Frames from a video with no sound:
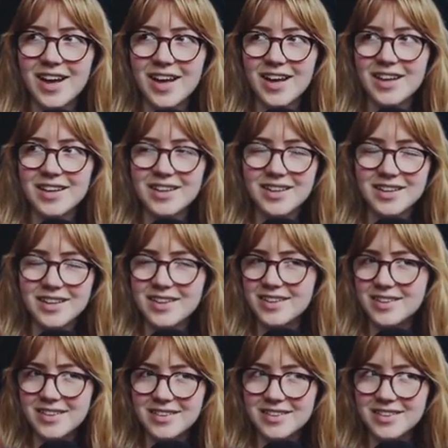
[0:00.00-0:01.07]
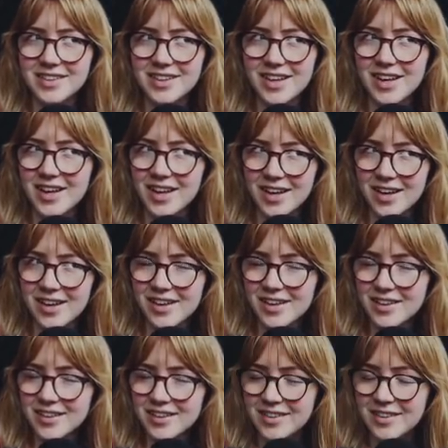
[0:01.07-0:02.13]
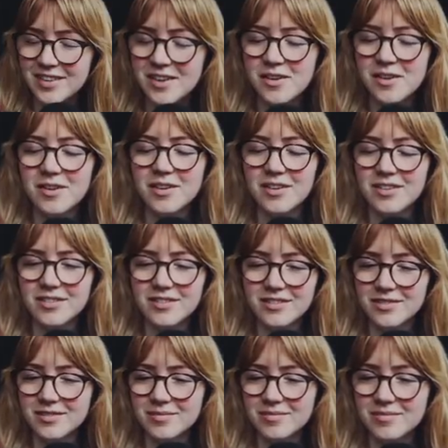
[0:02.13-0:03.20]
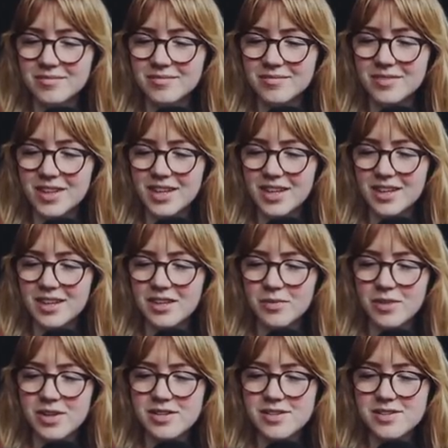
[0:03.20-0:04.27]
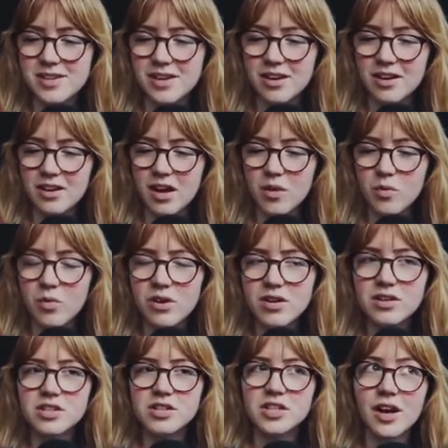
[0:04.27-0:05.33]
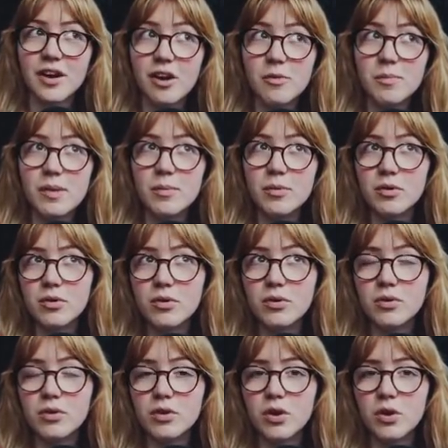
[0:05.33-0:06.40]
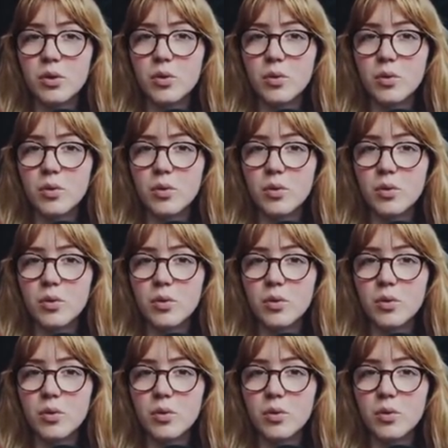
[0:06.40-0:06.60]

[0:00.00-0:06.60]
I hey. Um, anyways, uh, I wanted to shout out people